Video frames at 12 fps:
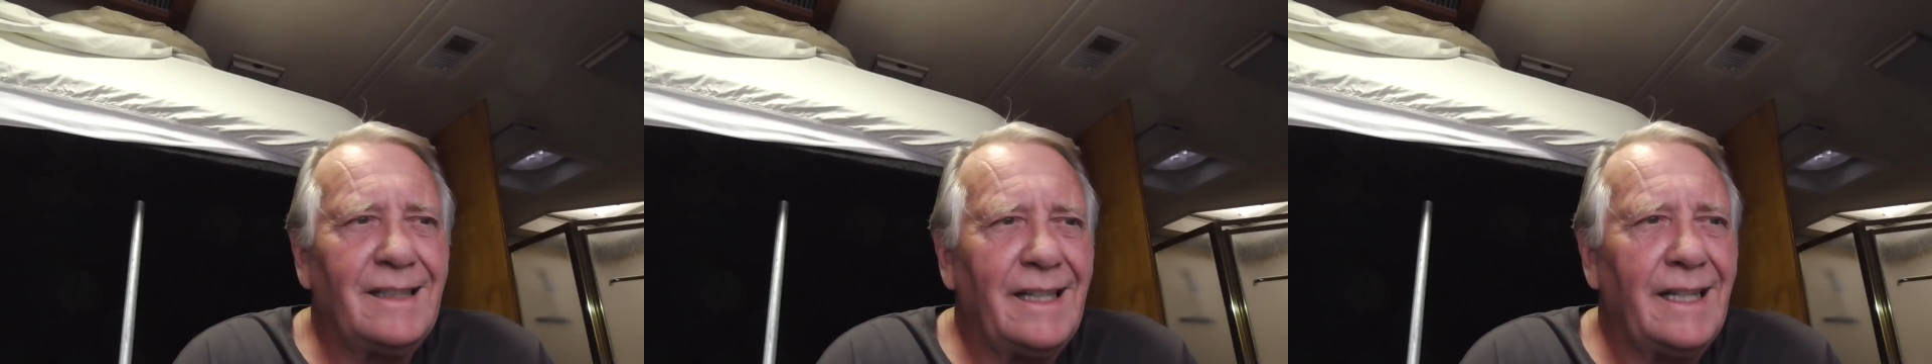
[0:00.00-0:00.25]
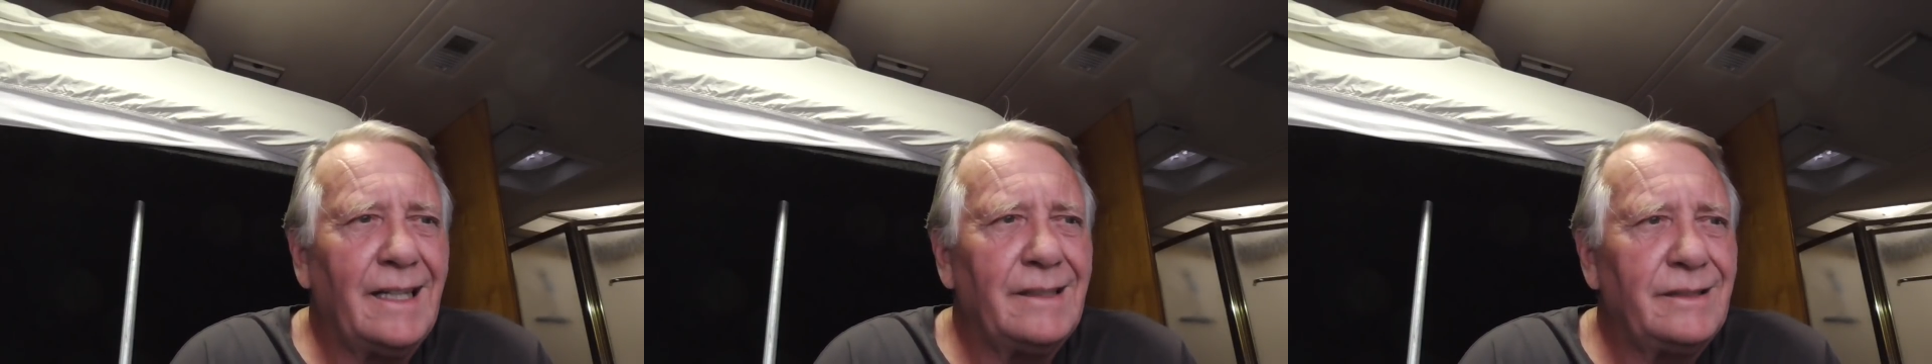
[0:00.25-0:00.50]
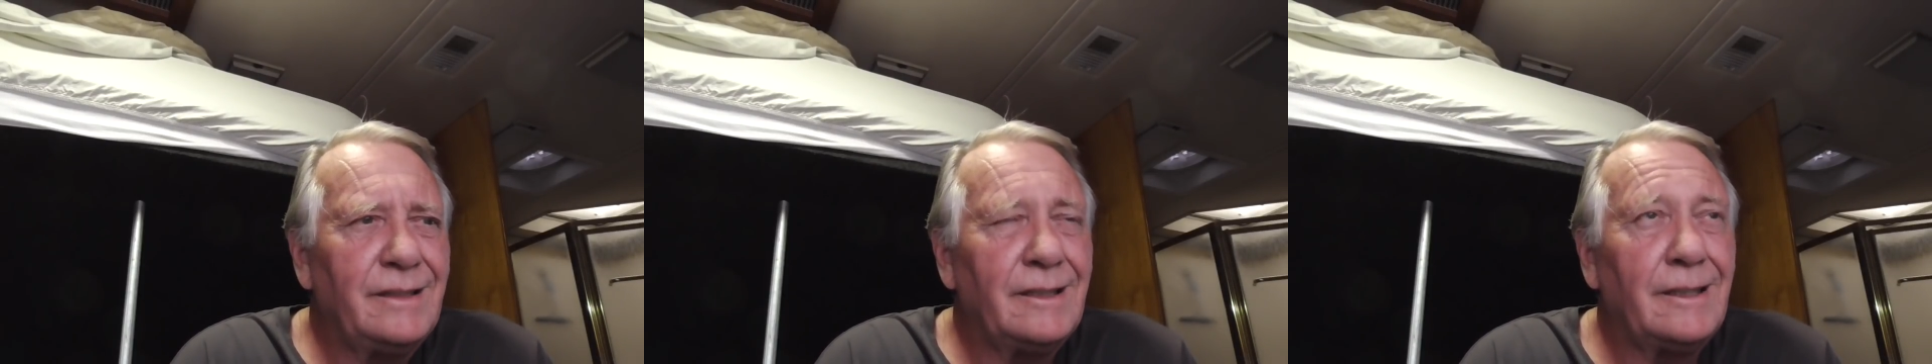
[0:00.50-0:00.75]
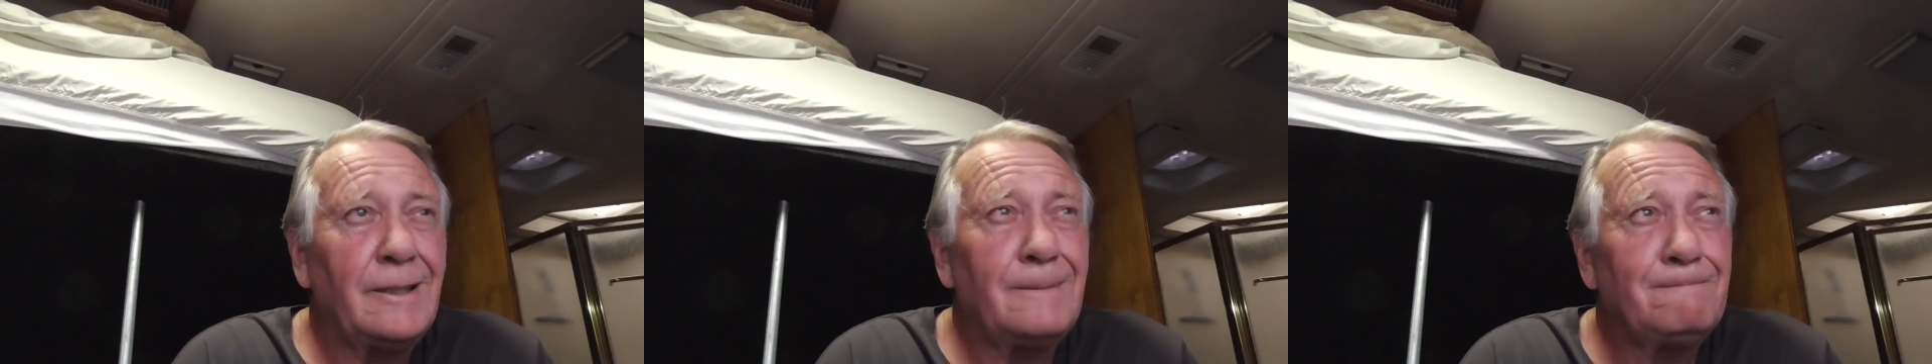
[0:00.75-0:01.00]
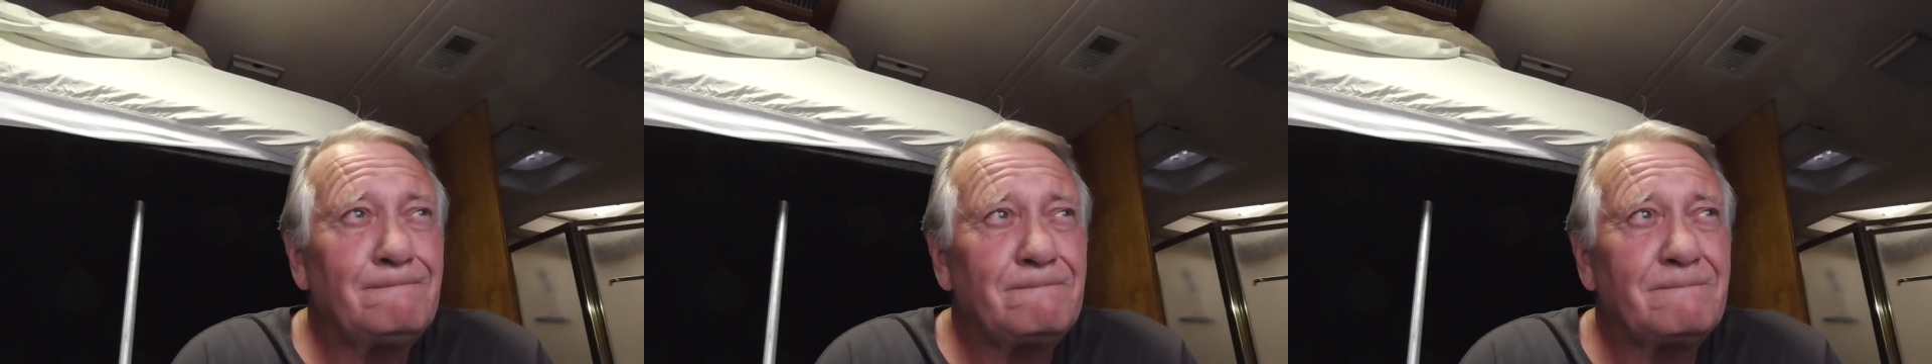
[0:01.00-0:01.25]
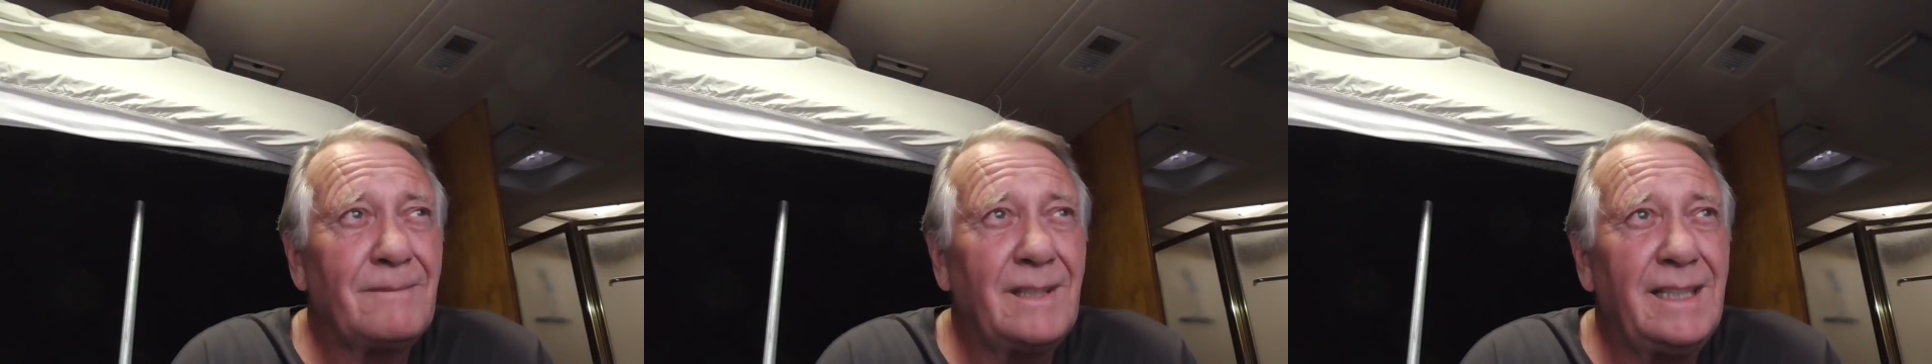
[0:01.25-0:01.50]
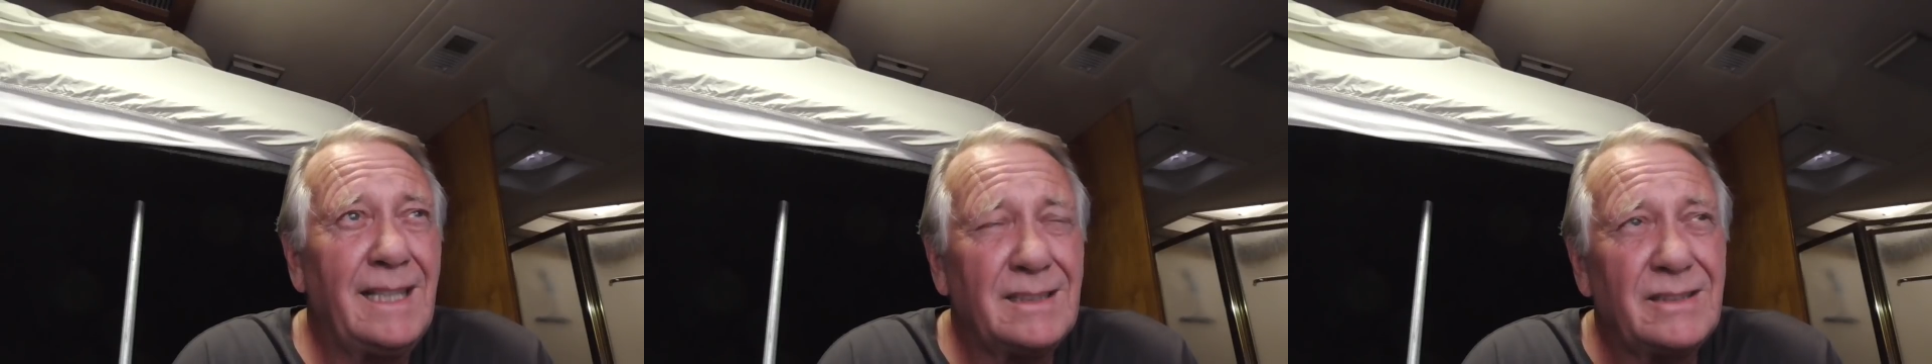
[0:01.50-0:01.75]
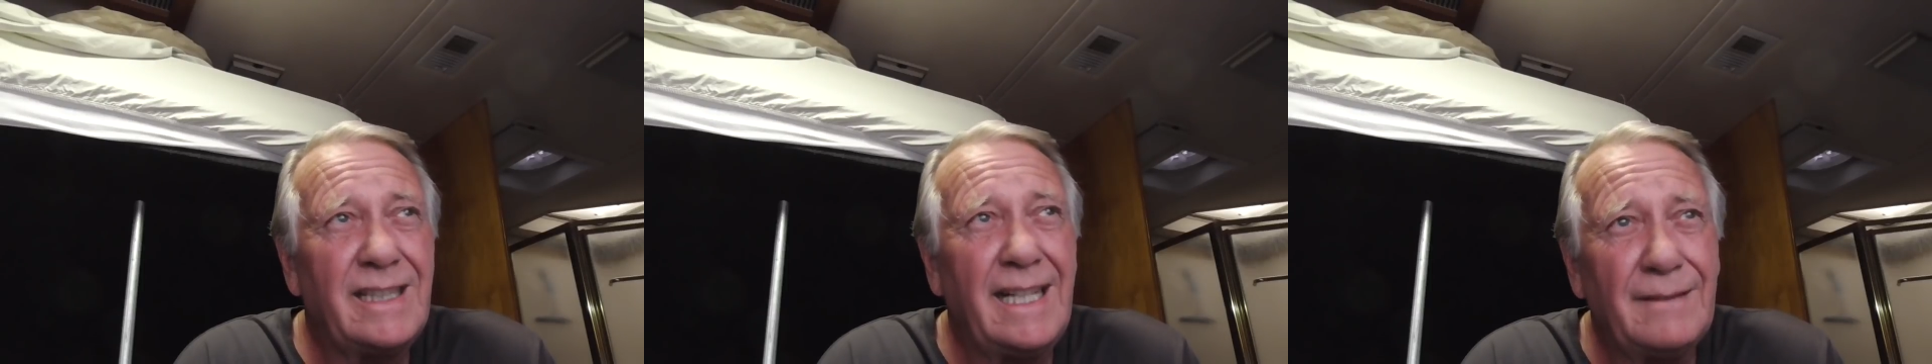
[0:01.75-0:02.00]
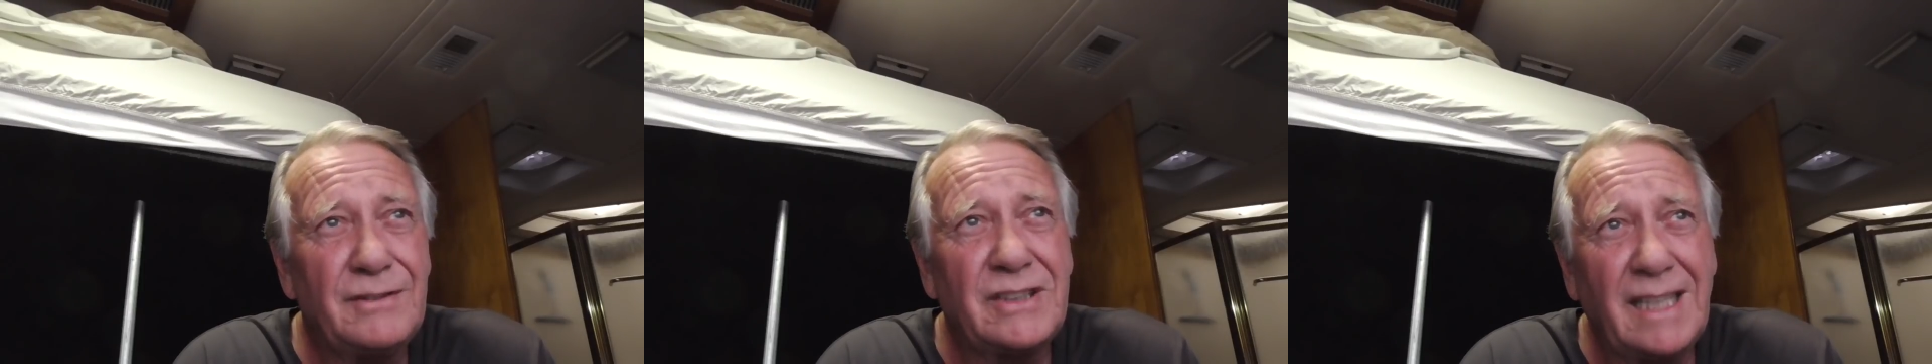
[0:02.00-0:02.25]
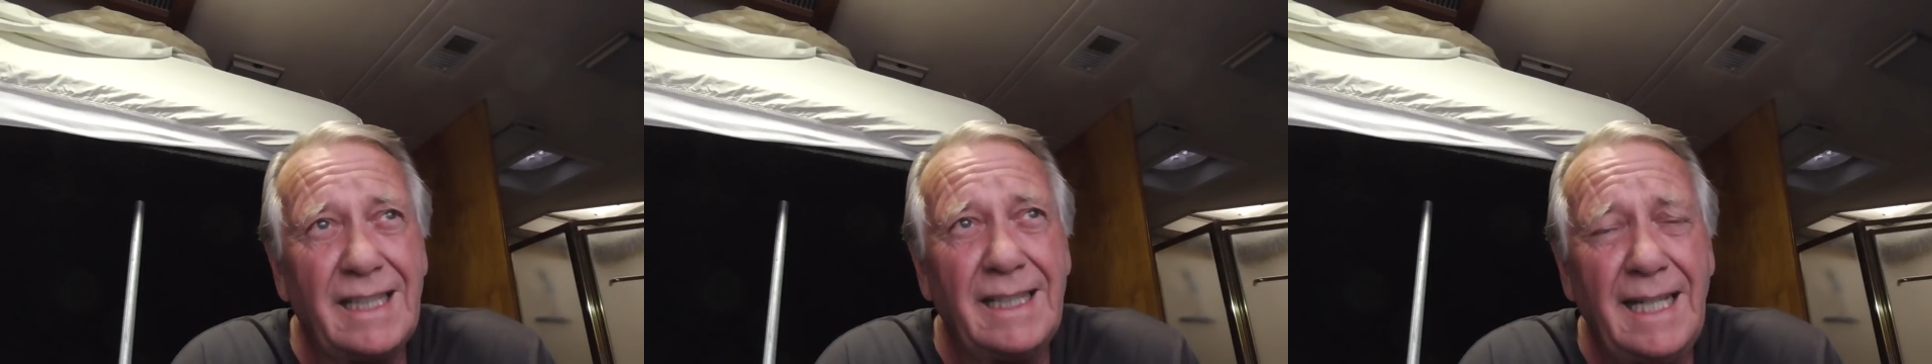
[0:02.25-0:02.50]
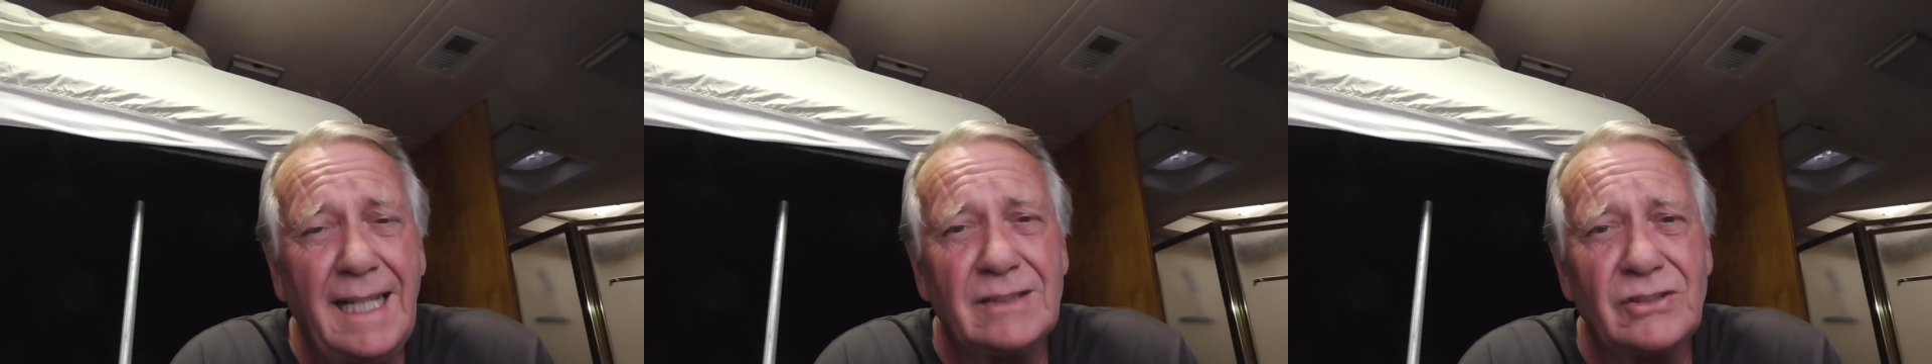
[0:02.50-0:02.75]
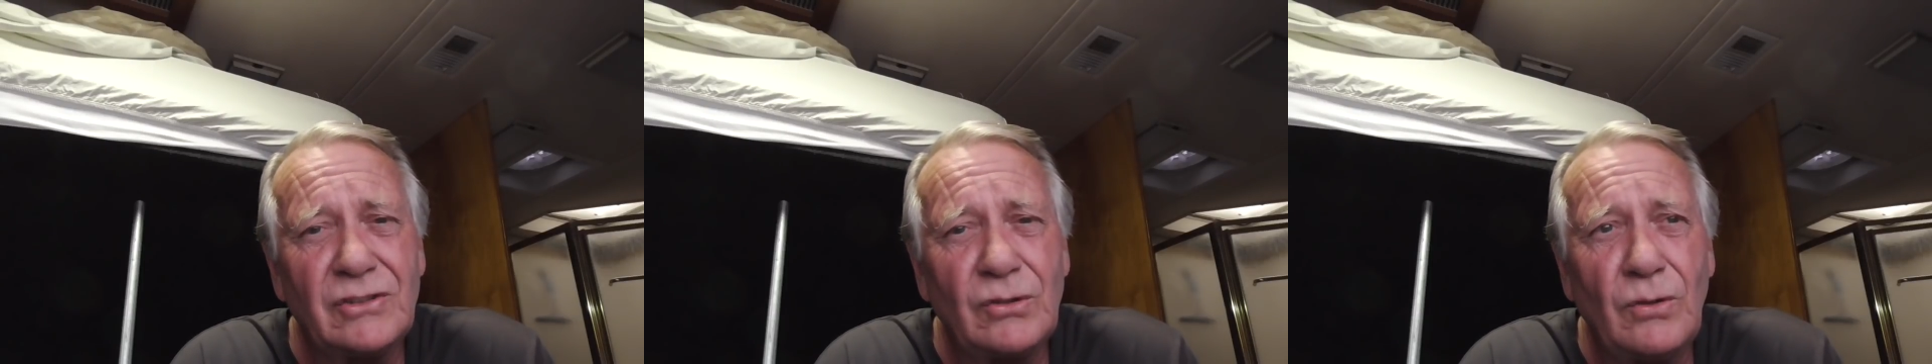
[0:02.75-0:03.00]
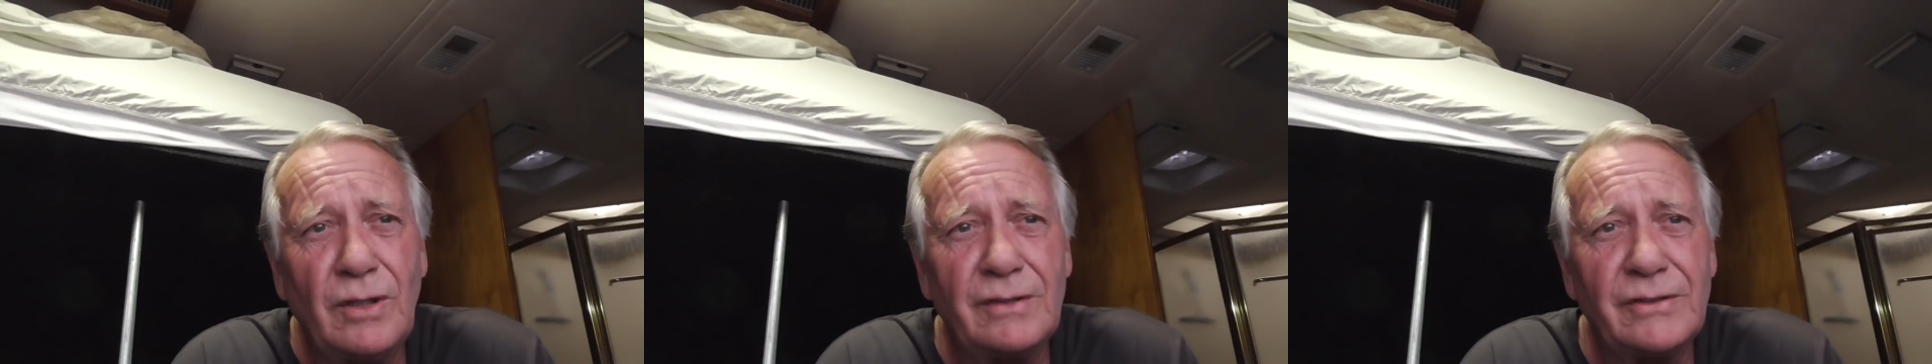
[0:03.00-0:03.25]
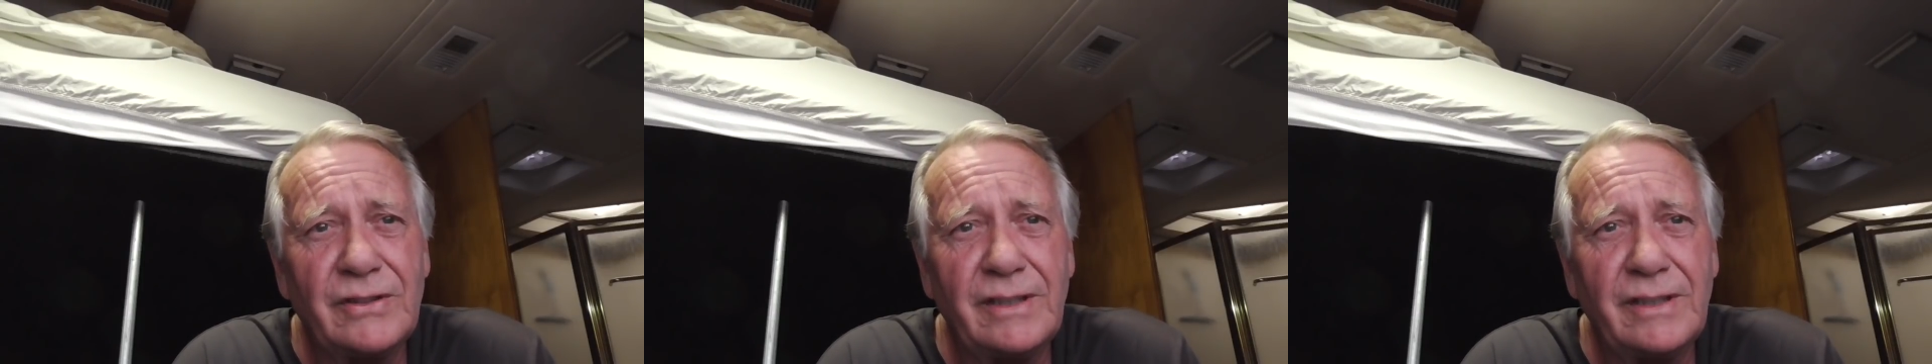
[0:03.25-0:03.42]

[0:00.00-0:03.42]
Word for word: And um, yes, they have secondhand stores.